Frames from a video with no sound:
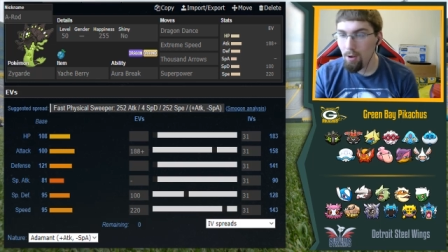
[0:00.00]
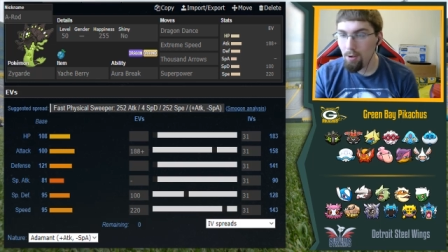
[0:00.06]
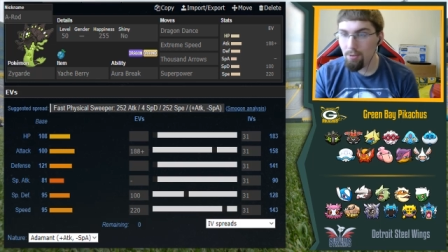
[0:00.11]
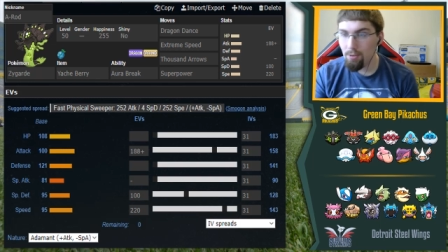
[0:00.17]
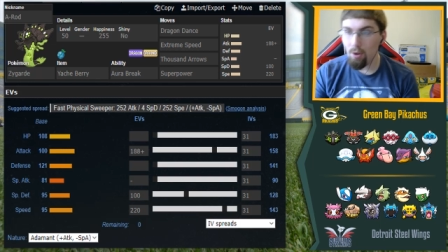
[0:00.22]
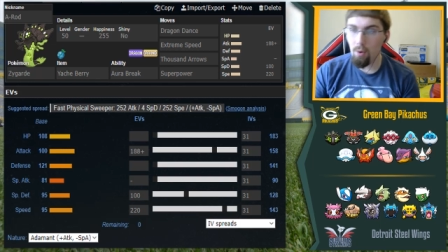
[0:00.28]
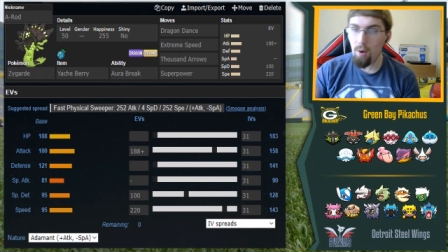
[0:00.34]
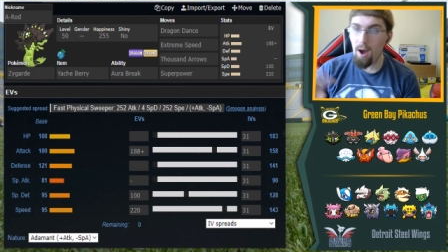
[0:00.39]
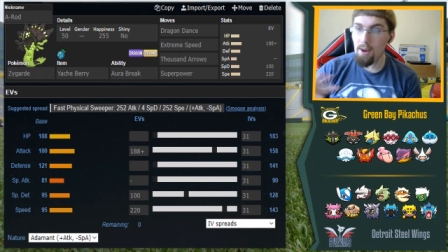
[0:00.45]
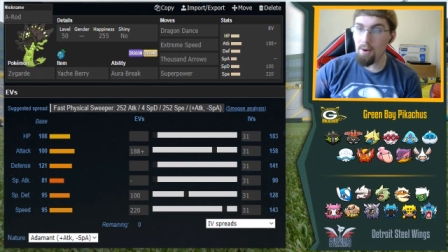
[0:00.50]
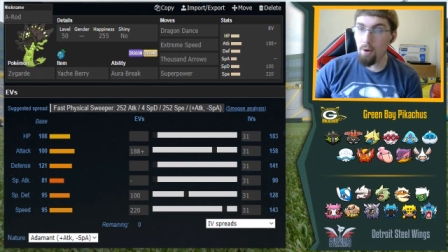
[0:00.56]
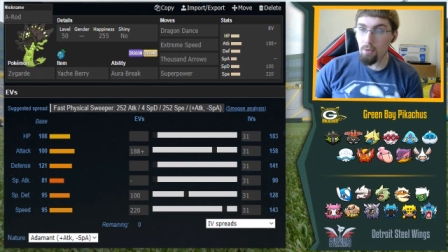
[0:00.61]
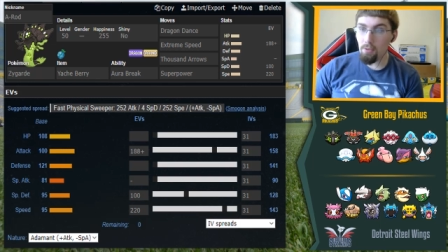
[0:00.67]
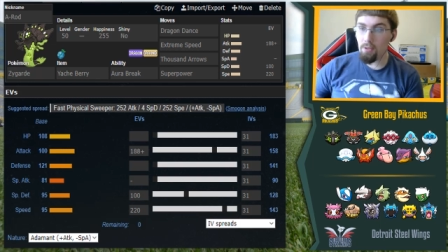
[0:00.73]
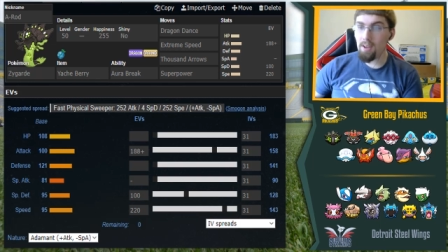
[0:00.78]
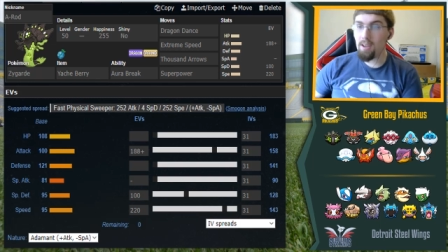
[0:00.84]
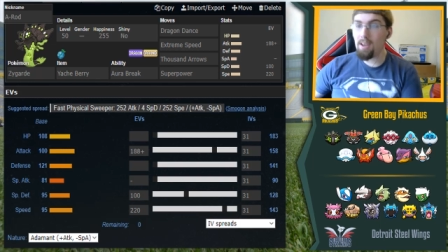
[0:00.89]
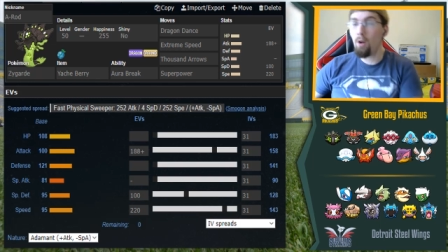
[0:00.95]
So I
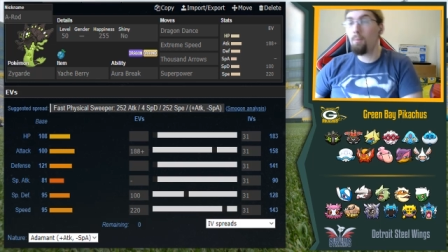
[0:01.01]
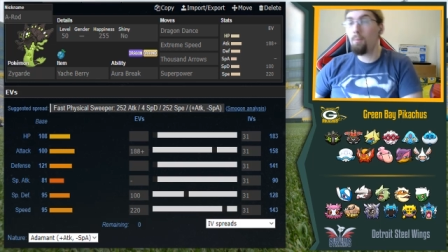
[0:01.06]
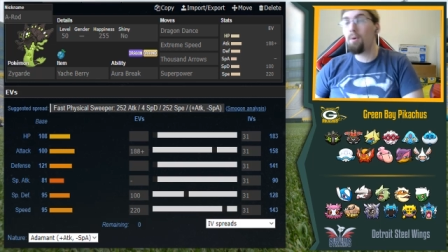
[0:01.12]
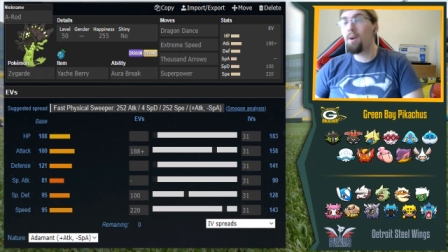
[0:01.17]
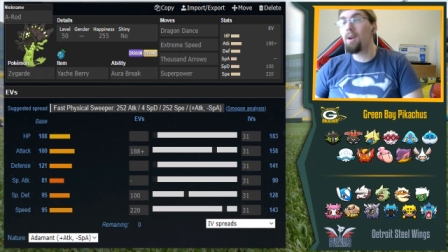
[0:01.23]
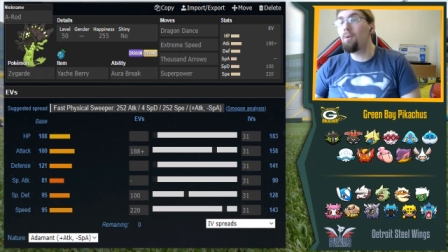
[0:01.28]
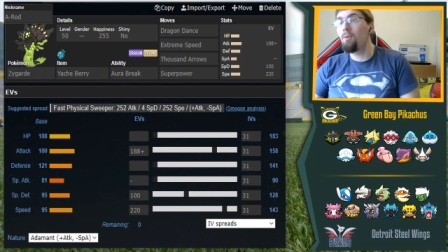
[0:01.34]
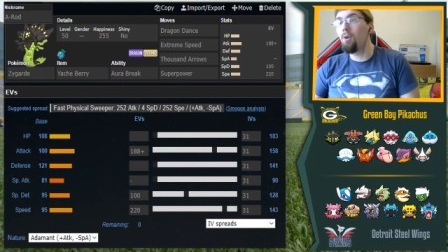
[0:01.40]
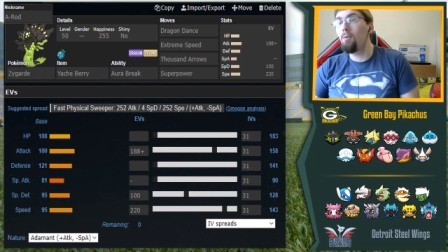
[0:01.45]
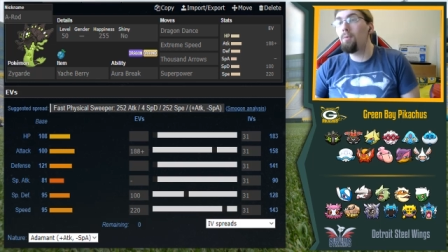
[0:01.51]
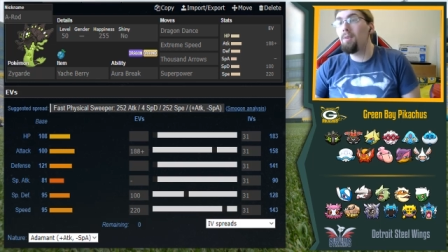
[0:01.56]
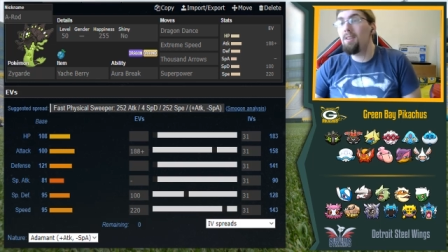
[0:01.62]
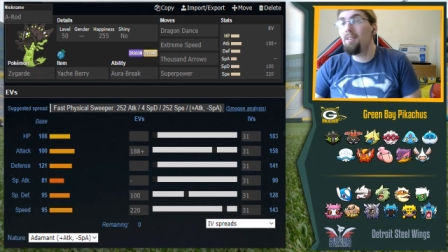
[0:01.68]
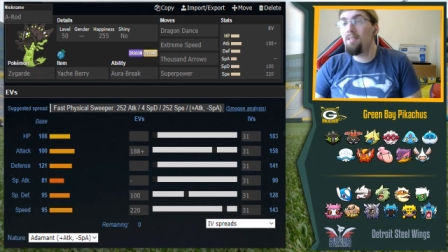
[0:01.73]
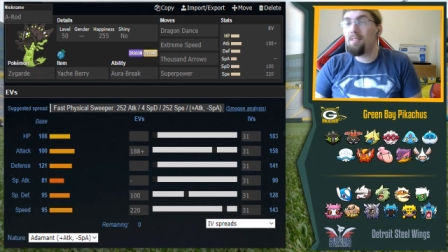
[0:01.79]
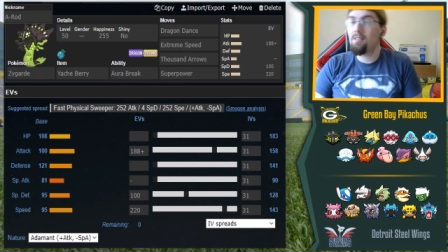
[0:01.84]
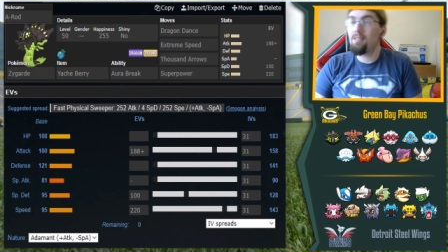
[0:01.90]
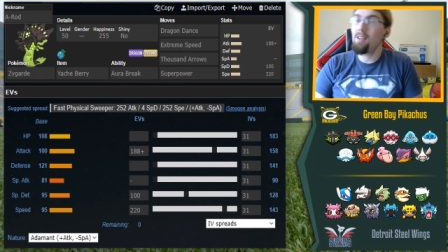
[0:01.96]
don't think he'll bring
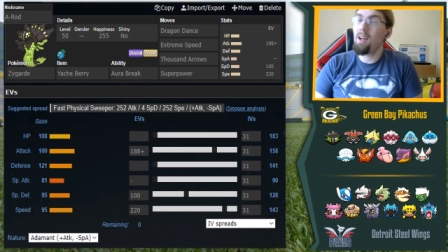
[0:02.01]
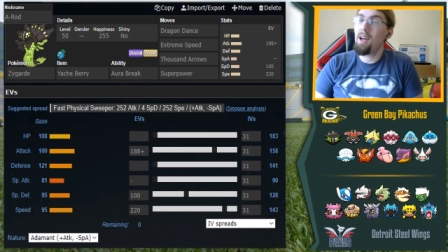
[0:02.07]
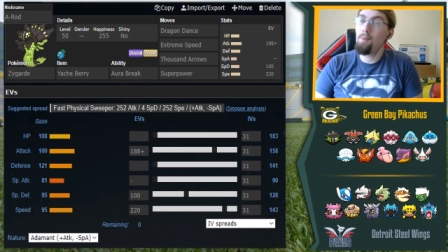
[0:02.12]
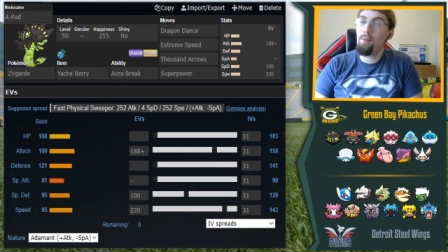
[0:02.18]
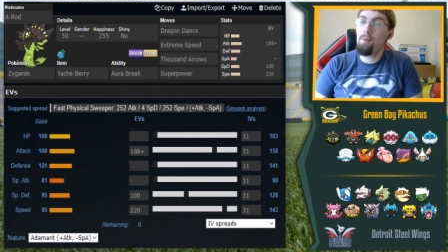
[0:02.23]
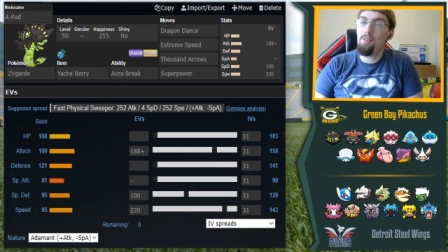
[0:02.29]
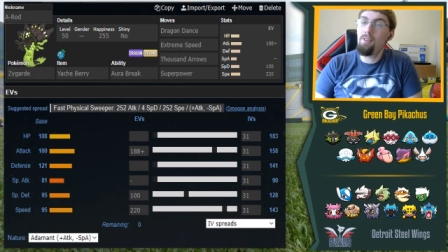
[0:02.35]
Aromatisse this time,